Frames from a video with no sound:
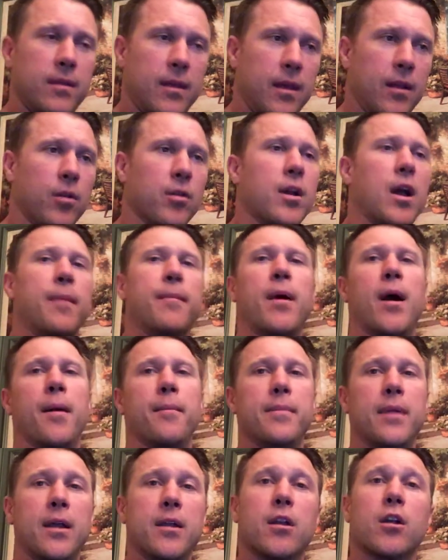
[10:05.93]
It'll come
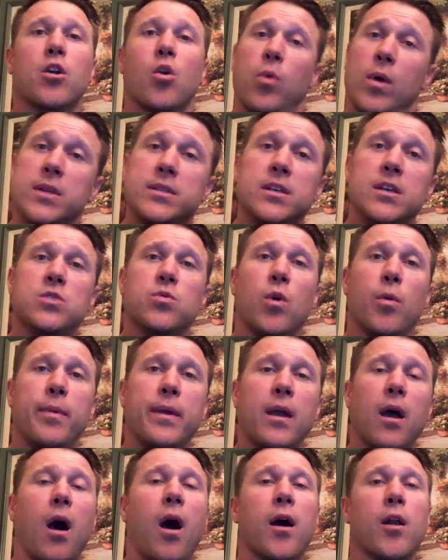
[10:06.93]
up. Now your quizzes will
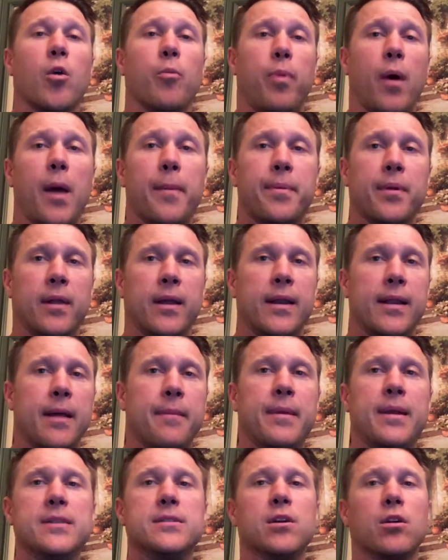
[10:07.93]
be auto-populated.
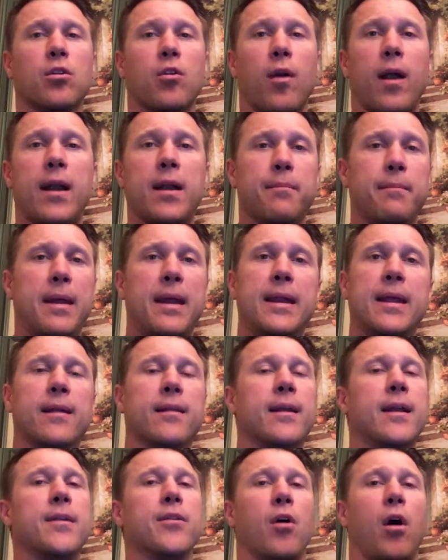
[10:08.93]
That means they'll grade
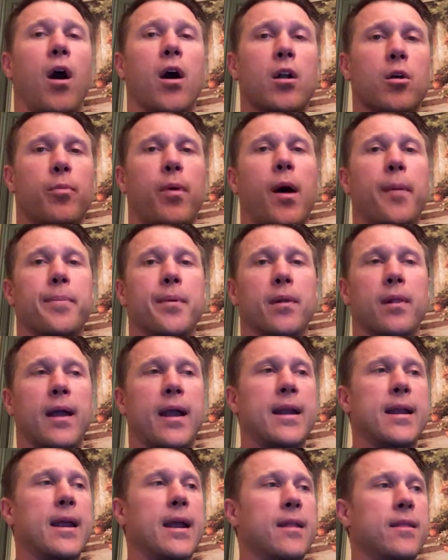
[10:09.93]
immediately and they'll
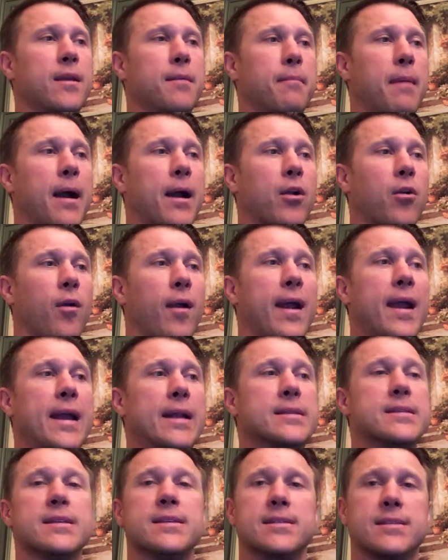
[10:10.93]
auto-populate in the My
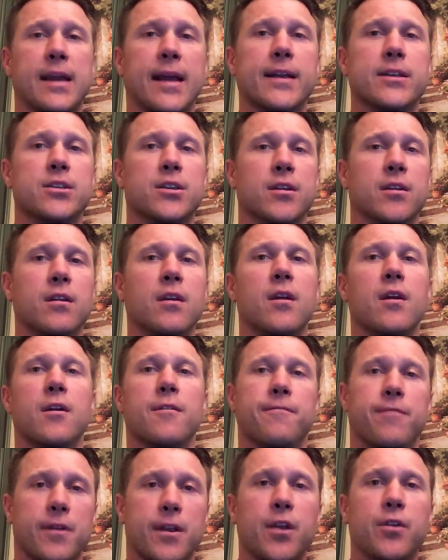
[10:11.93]
Grades section
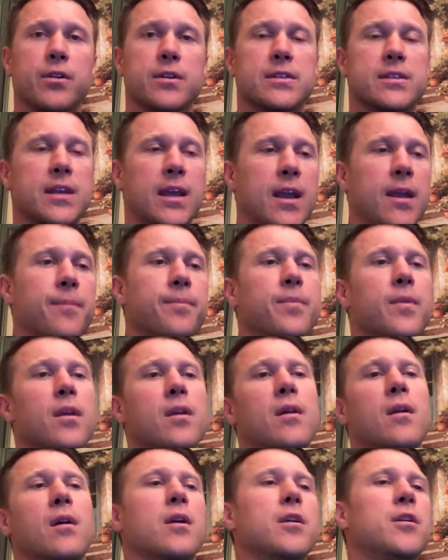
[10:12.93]
for you to see.
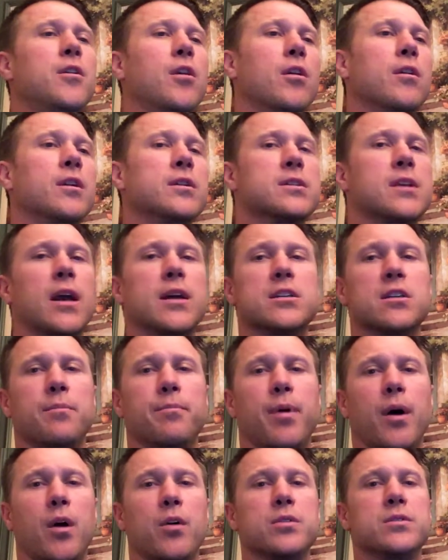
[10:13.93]
Your
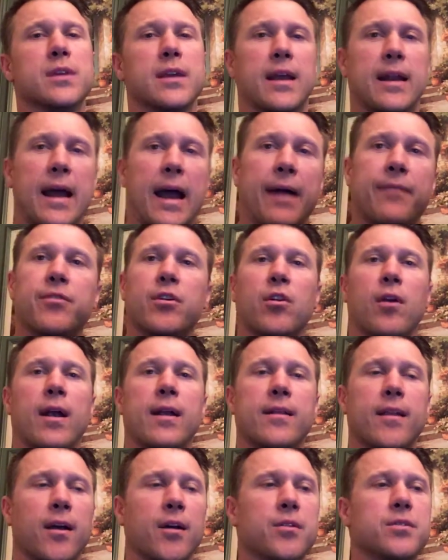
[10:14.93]
discussion posts, again, I have to
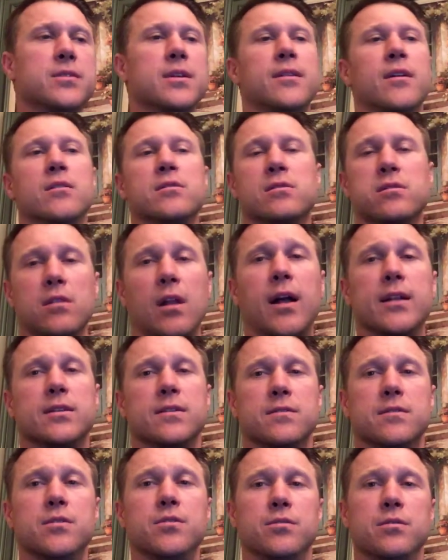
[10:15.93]
grade those, and there's
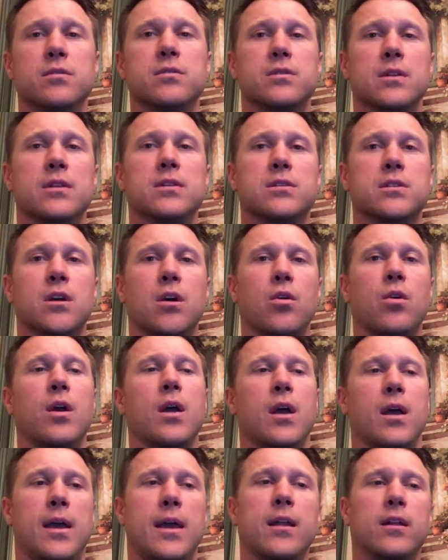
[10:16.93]
lots of students, and
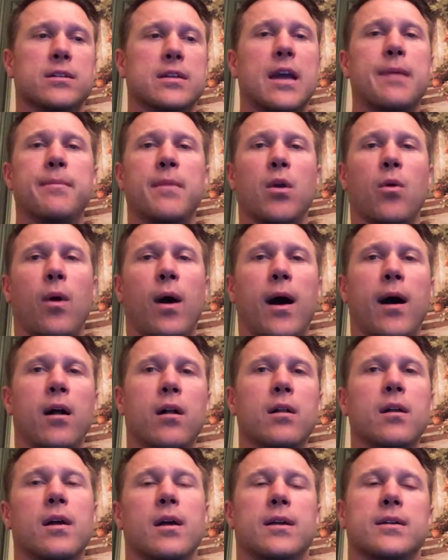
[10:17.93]
so it'll take me a
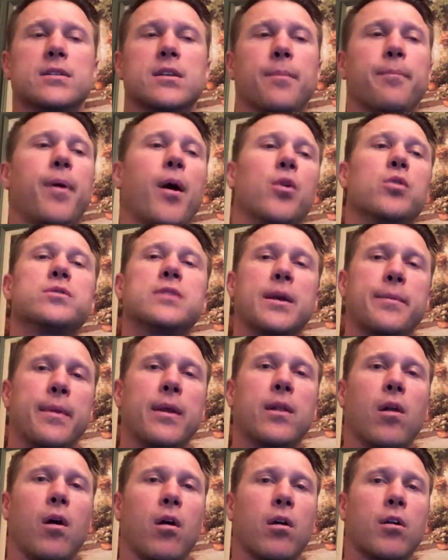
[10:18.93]
while. Some posts take
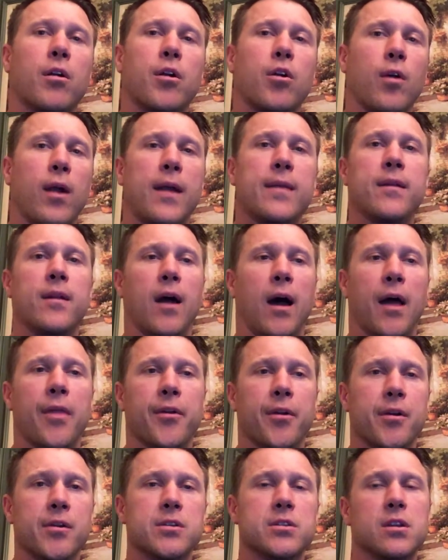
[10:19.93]
me longer to grade than
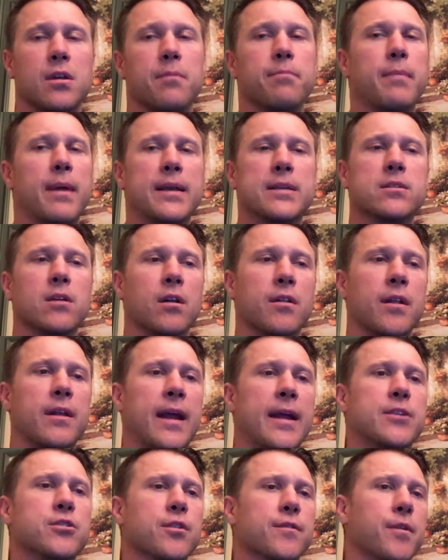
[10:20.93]
others based on the
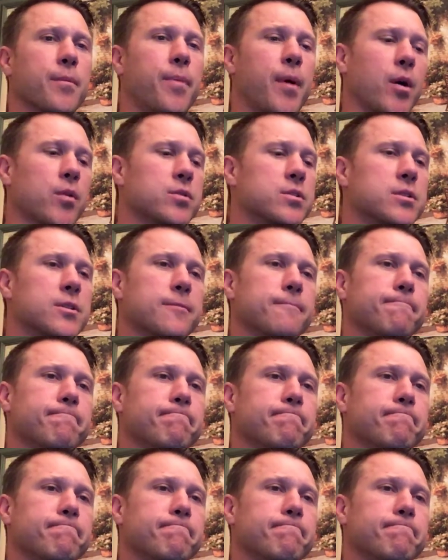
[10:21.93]
nature of the post.